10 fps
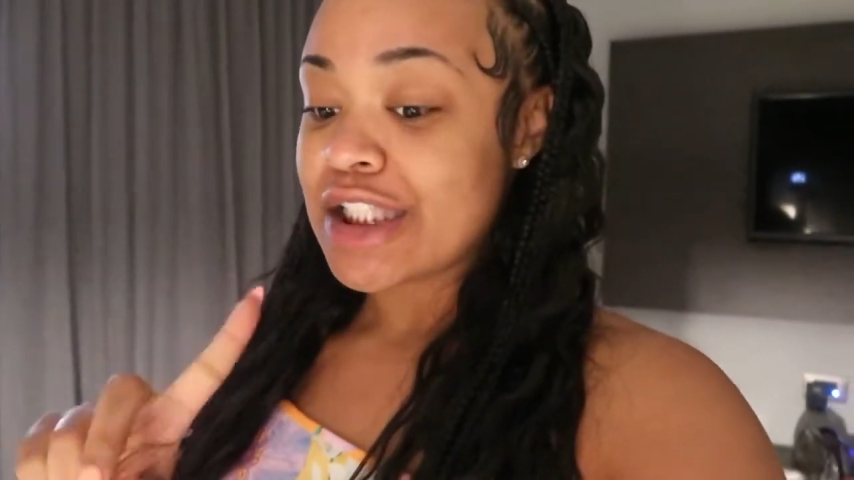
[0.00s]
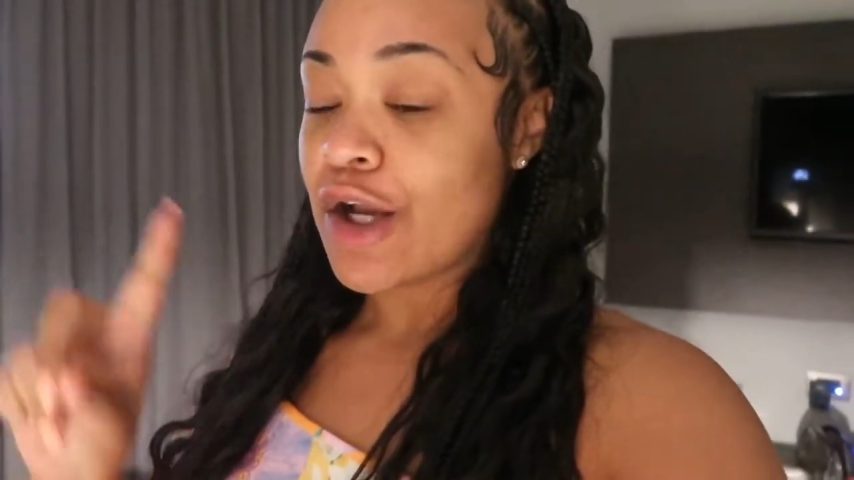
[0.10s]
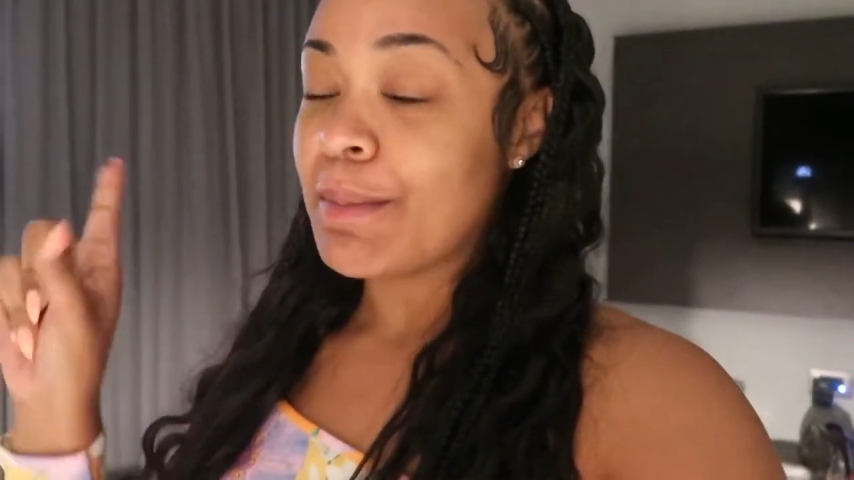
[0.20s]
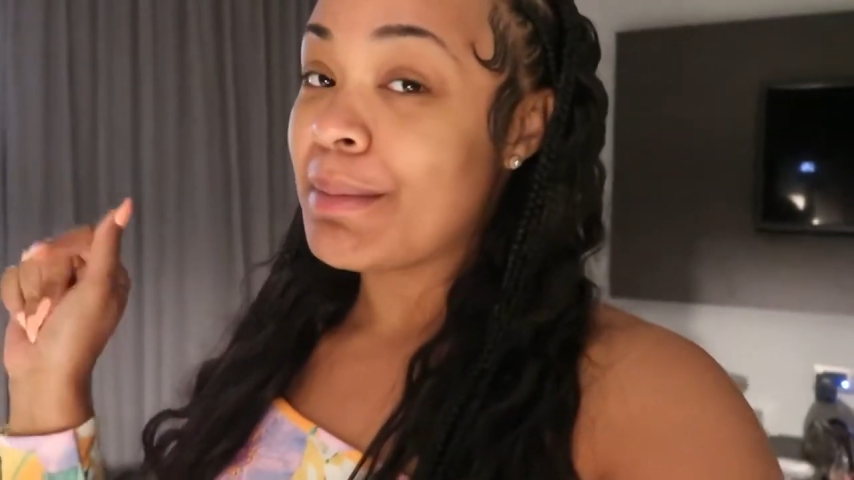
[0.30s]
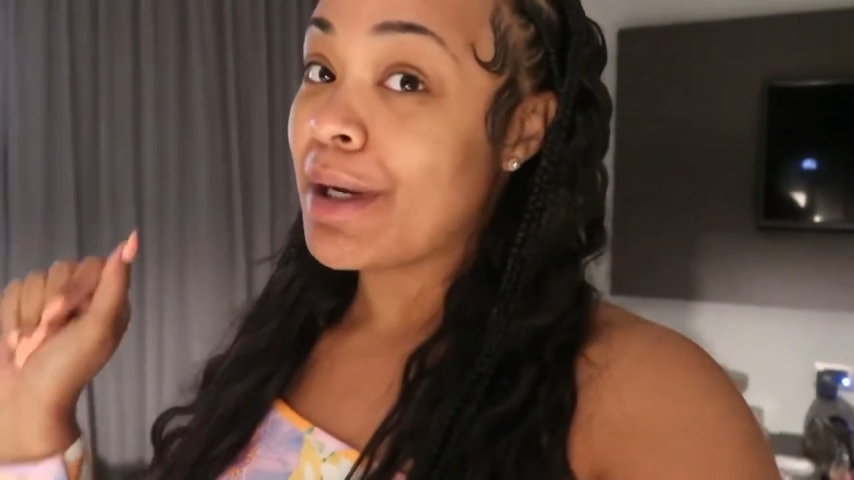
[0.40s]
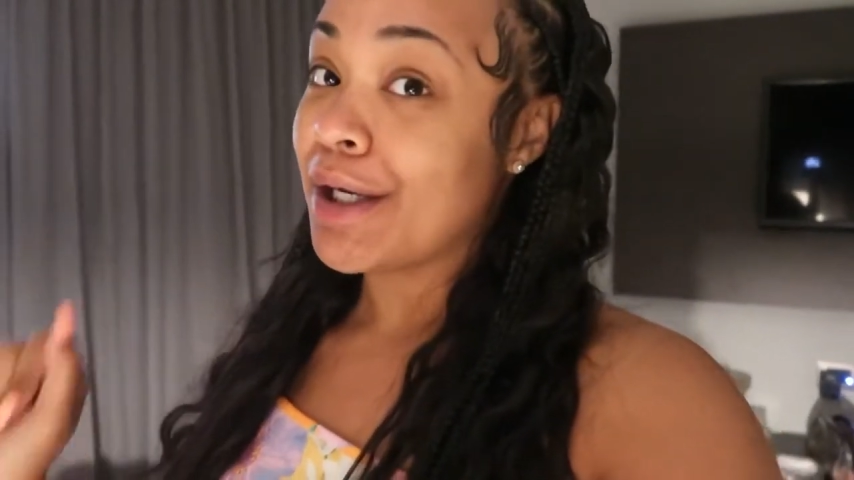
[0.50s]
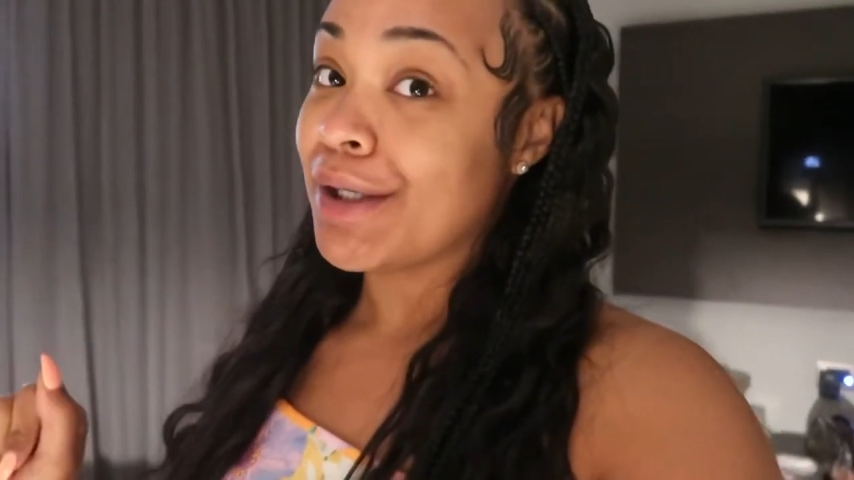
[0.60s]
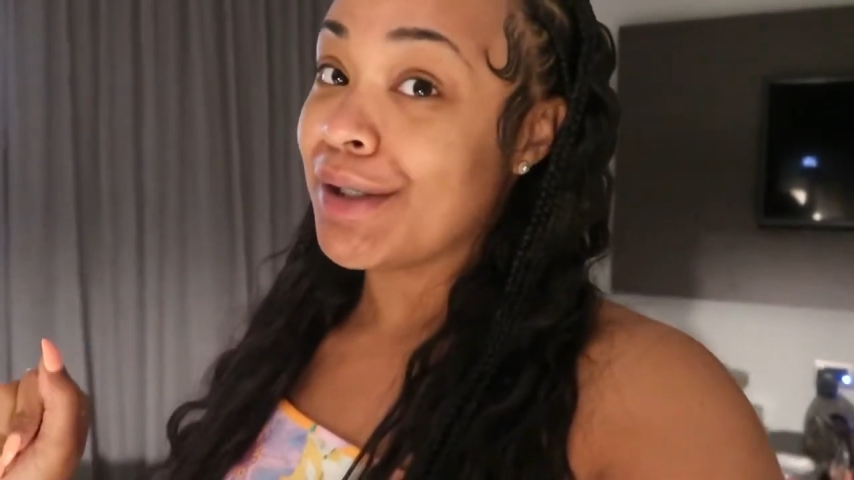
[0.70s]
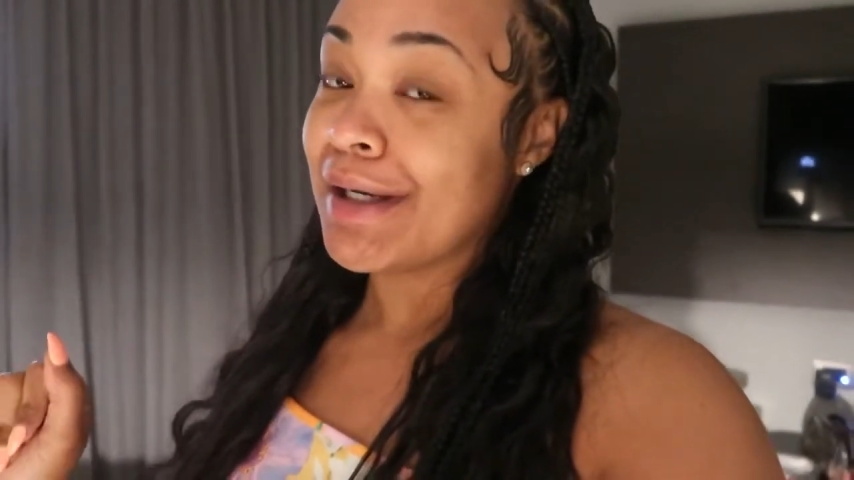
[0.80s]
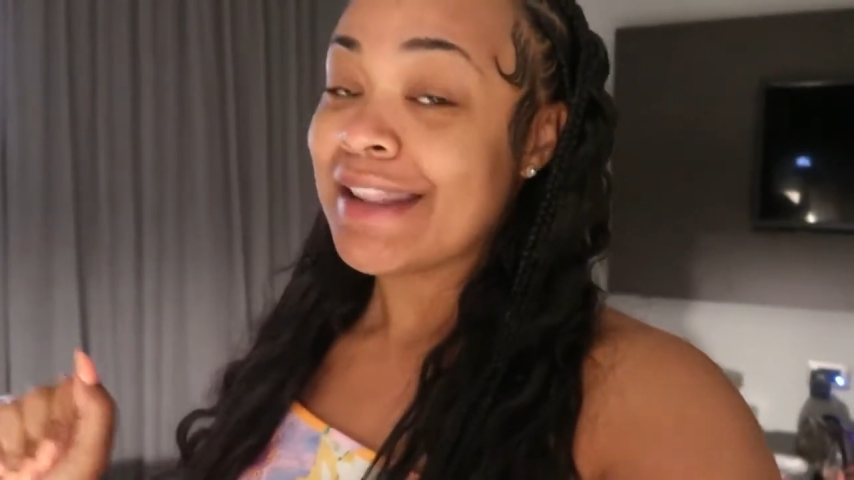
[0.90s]
to go meet my
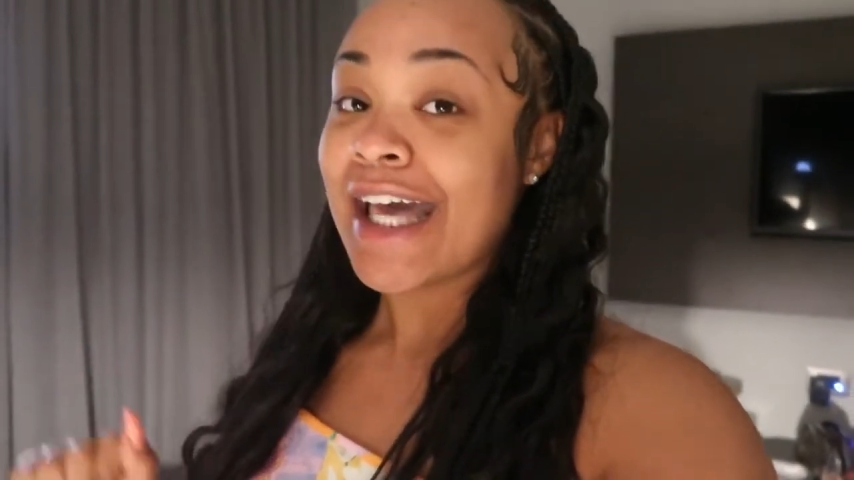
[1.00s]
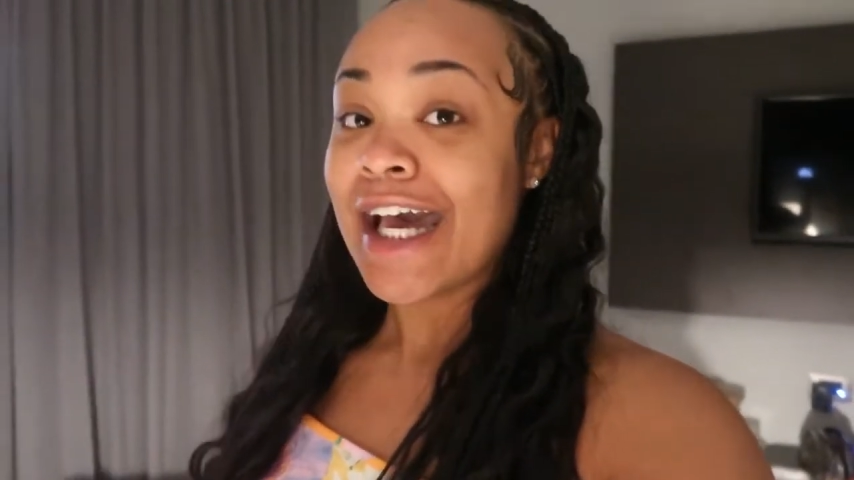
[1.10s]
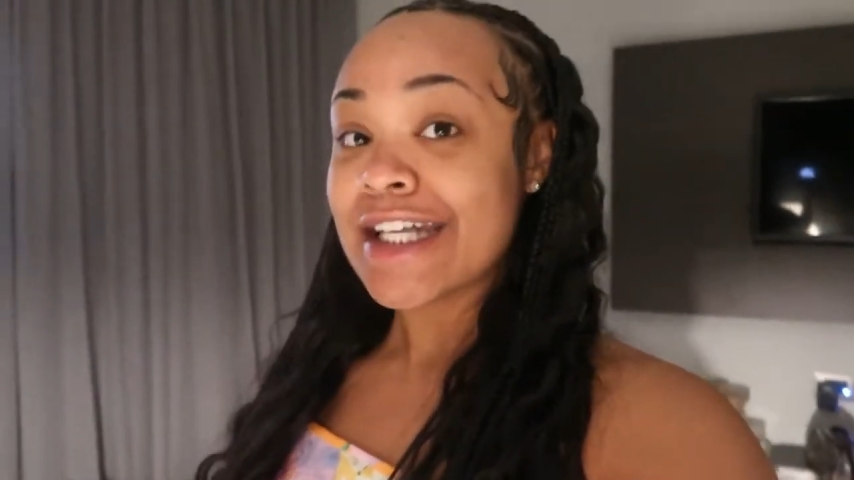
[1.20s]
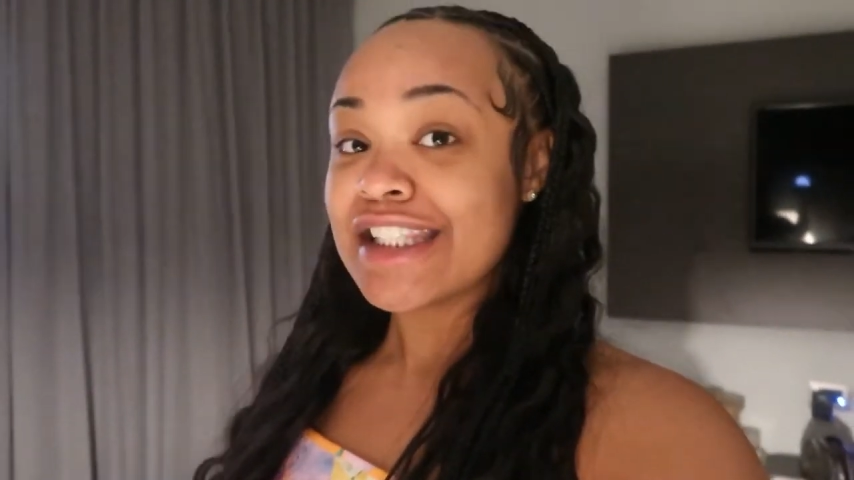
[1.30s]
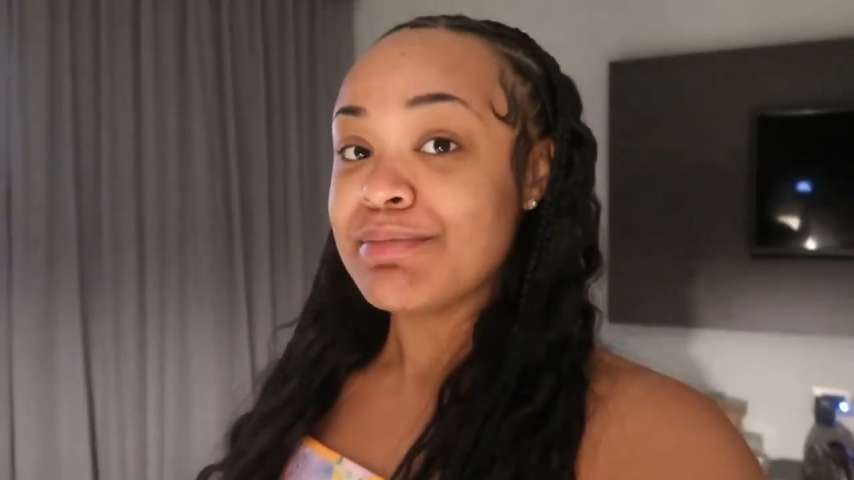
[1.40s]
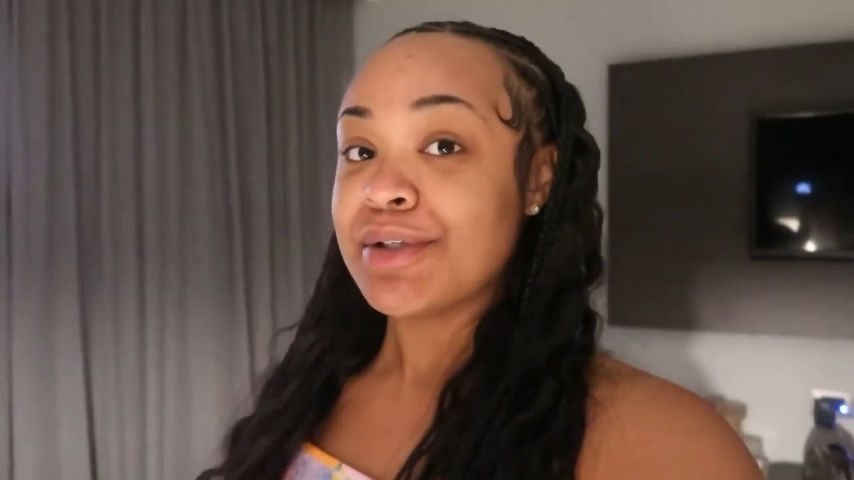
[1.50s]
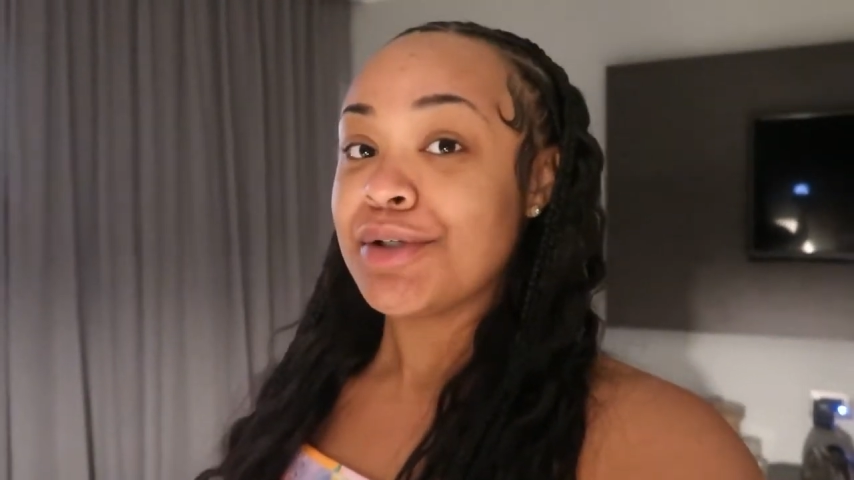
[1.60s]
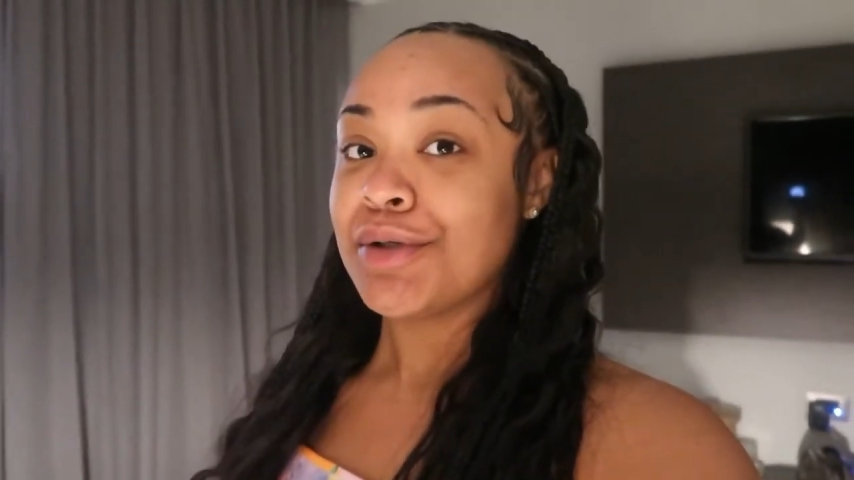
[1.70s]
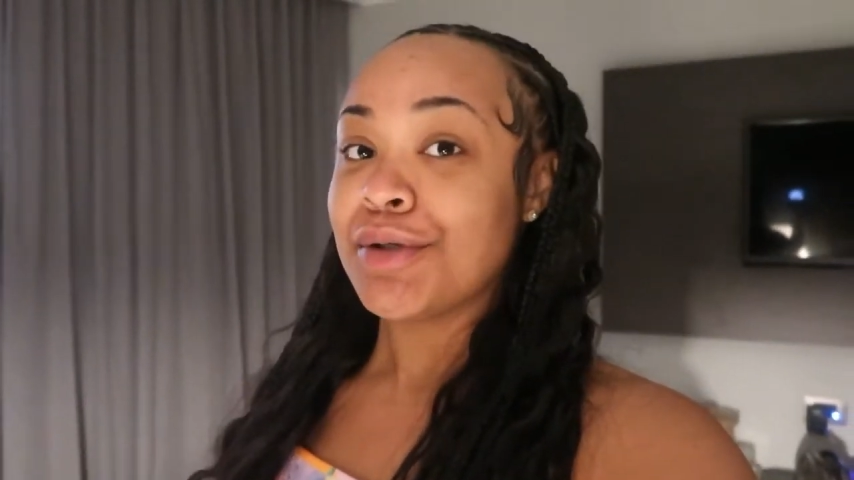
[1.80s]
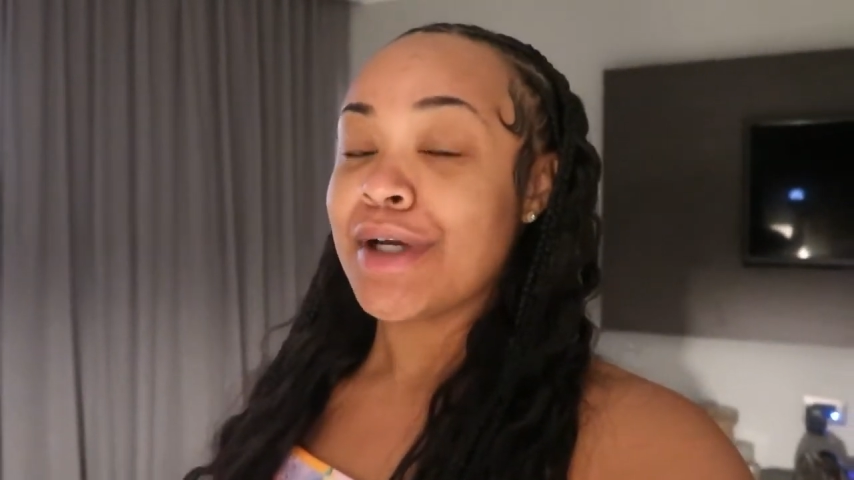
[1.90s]
girl at the hospital